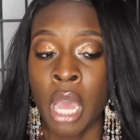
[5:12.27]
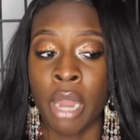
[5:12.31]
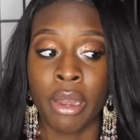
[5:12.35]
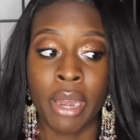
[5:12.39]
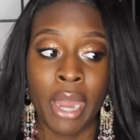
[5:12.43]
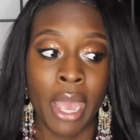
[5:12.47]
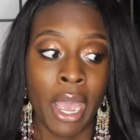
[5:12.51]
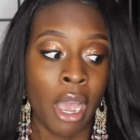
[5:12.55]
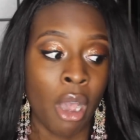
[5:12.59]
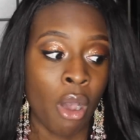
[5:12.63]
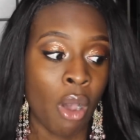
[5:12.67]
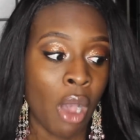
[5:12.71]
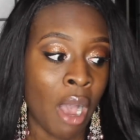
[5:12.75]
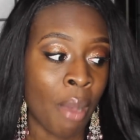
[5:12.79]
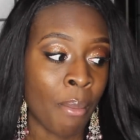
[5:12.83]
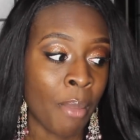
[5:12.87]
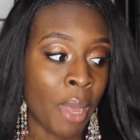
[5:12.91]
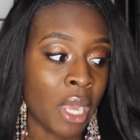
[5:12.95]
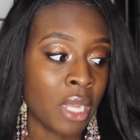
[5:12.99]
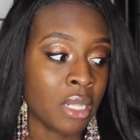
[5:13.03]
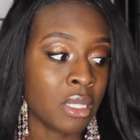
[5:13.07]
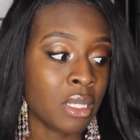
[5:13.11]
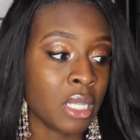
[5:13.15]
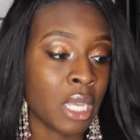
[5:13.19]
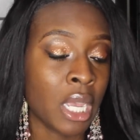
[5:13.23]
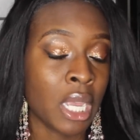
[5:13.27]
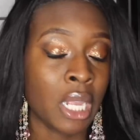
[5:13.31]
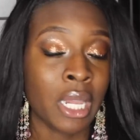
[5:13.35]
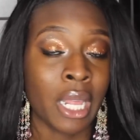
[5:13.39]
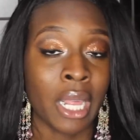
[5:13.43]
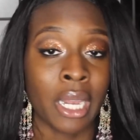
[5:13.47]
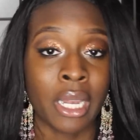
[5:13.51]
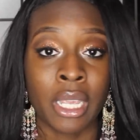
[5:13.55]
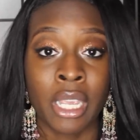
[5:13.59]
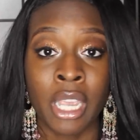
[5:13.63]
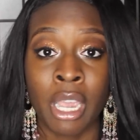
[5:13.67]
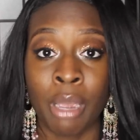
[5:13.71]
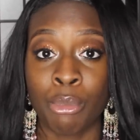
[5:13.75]
Now, I'm not saying
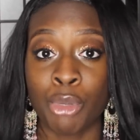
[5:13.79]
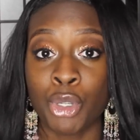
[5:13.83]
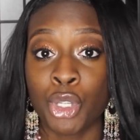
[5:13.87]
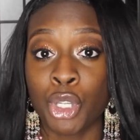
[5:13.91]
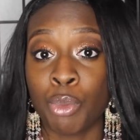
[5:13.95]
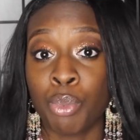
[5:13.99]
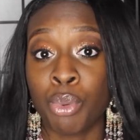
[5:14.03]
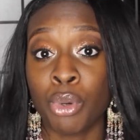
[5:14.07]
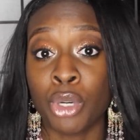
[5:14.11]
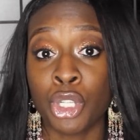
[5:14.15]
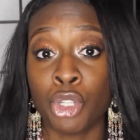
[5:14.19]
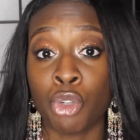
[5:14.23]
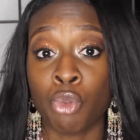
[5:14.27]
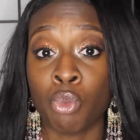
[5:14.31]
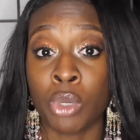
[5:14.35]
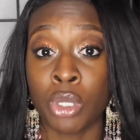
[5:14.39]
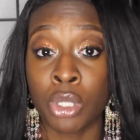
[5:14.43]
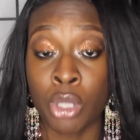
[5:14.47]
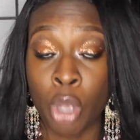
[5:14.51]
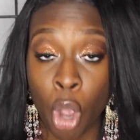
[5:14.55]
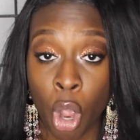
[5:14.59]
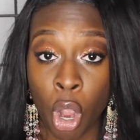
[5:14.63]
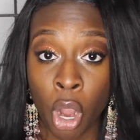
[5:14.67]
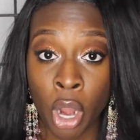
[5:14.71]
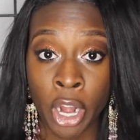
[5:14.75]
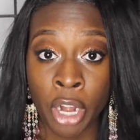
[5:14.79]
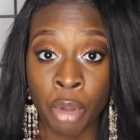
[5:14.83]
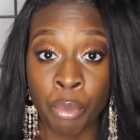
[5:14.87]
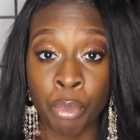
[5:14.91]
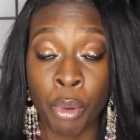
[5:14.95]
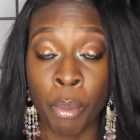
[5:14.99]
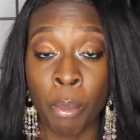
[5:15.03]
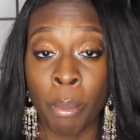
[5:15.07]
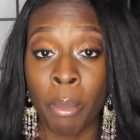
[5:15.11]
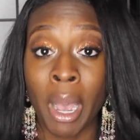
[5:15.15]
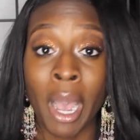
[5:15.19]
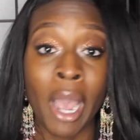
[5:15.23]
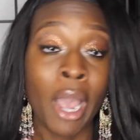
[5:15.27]
that the chemistry portion was hard,
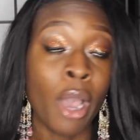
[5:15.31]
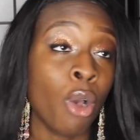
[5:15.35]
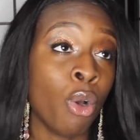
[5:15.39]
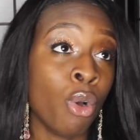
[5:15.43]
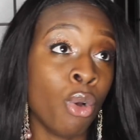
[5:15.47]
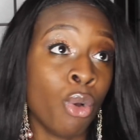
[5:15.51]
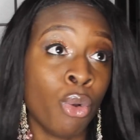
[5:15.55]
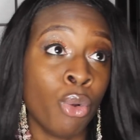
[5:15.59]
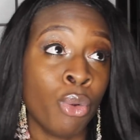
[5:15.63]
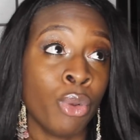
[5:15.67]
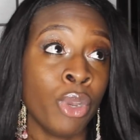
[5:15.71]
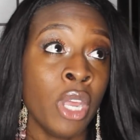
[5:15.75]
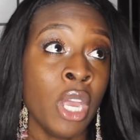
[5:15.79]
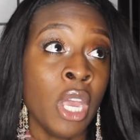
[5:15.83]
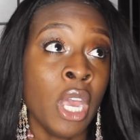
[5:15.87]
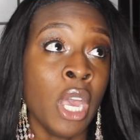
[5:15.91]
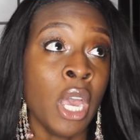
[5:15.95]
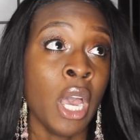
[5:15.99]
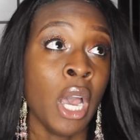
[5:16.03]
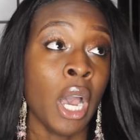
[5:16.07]
but my own,